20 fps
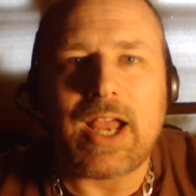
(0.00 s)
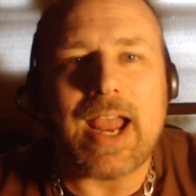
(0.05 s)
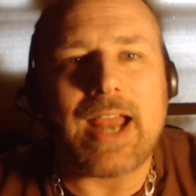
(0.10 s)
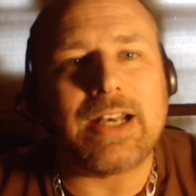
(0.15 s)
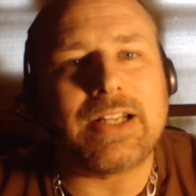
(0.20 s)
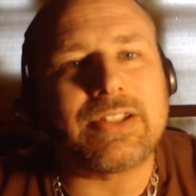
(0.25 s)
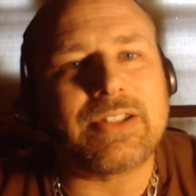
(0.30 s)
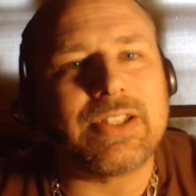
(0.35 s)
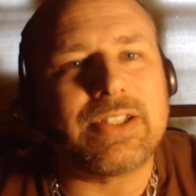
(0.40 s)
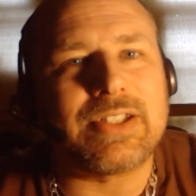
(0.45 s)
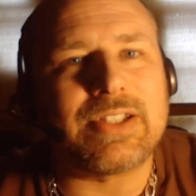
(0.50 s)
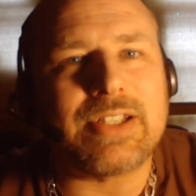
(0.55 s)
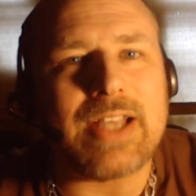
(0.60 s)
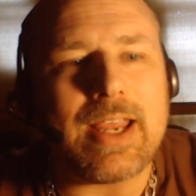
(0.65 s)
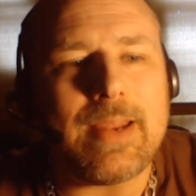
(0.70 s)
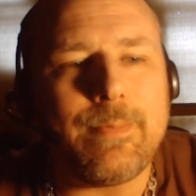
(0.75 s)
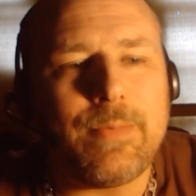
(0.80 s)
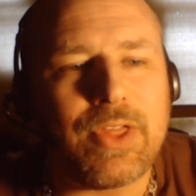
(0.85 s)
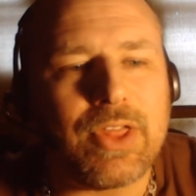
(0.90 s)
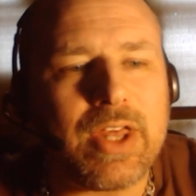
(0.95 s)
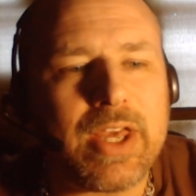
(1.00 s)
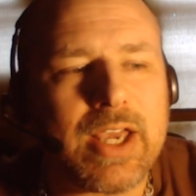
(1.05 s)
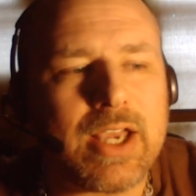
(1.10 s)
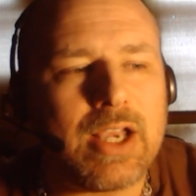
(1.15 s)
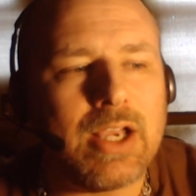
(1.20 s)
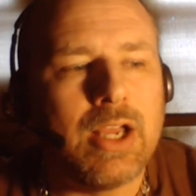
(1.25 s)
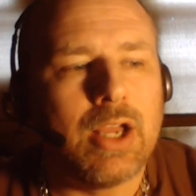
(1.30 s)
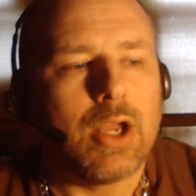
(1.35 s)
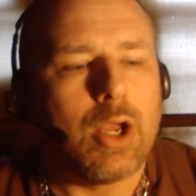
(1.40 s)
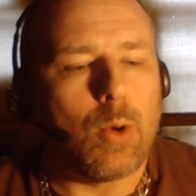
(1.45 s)
And it's the same
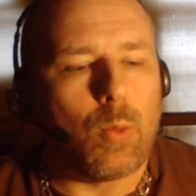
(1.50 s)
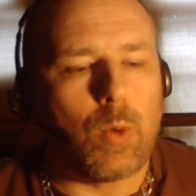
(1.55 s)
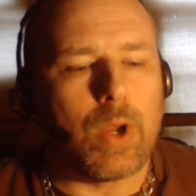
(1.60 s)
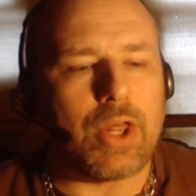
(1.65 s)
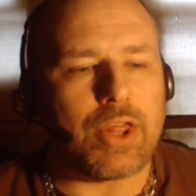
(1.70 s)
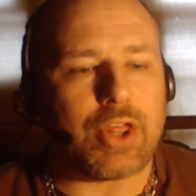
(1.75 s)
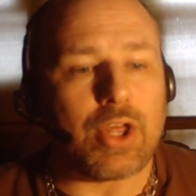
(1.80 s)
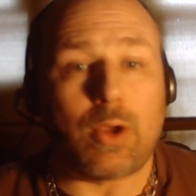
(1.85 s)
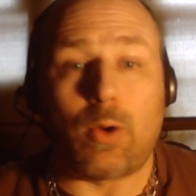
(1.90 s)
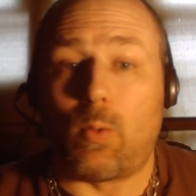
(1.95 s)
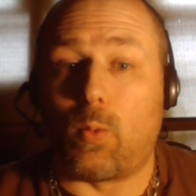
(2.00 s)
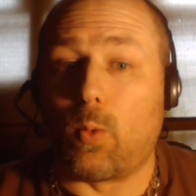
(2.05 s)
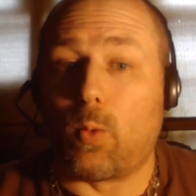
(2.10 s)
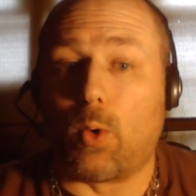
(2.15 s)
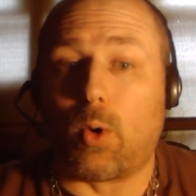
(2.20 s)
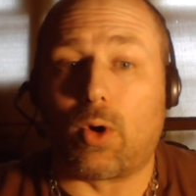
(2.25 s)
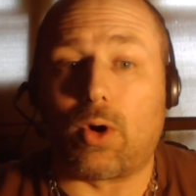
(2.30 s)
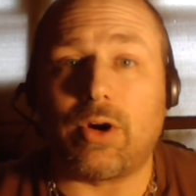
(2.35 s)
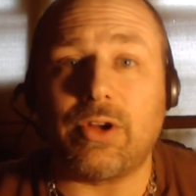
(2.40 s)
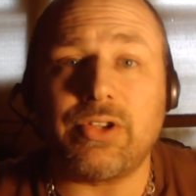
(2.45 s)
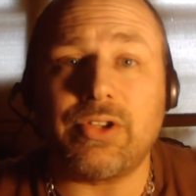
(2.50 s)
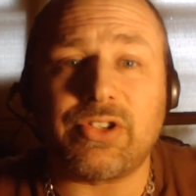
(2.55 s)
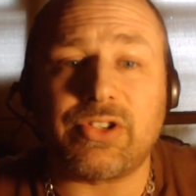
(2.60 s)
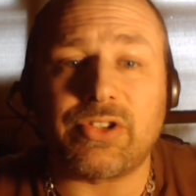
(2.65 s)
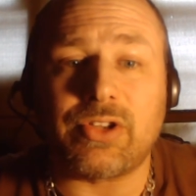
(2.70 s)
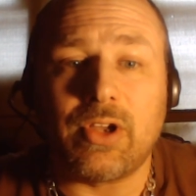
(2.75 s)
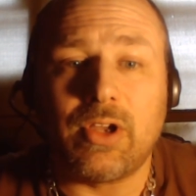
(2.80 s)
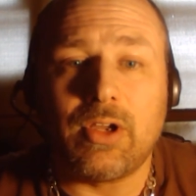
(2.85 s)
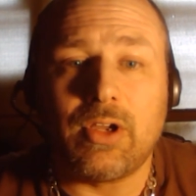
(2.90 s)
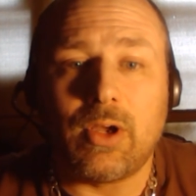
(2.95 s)
thing with
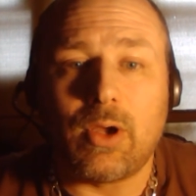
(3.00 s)
wars,